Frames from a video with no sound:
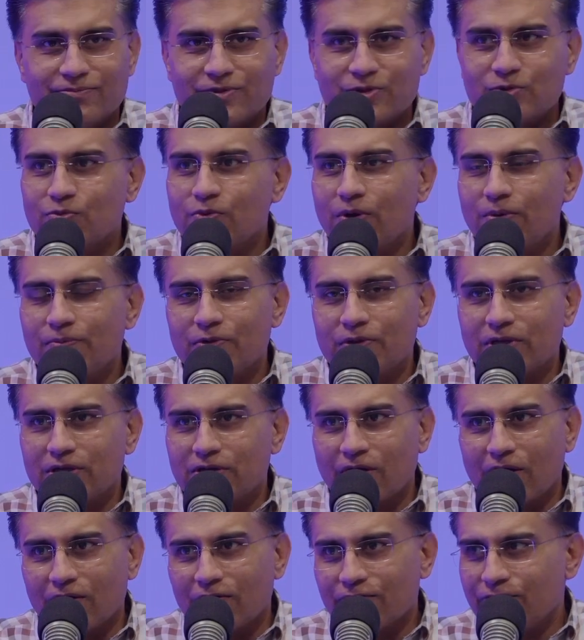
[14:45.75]
swim with the
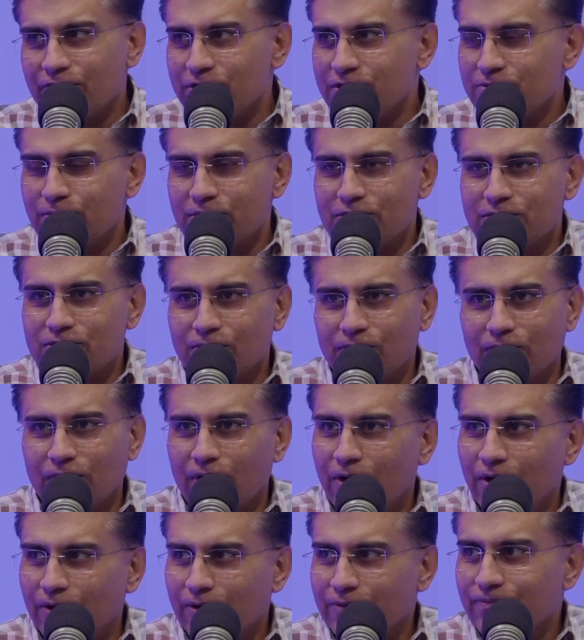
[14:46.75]
dolphins, but so
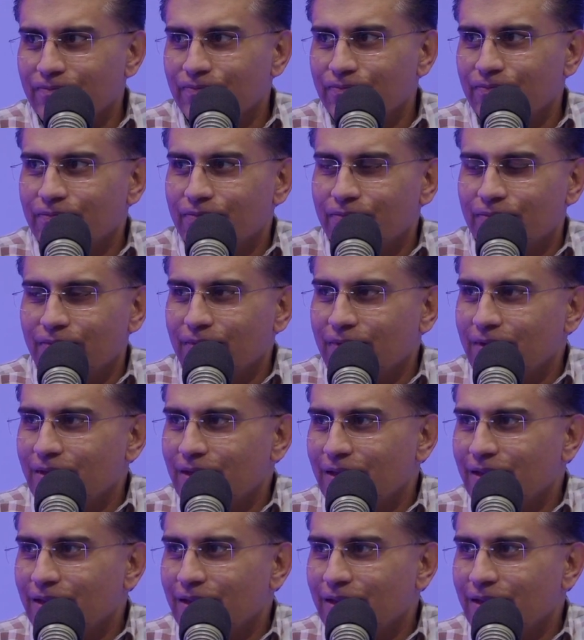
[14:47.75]
long. It's eventually,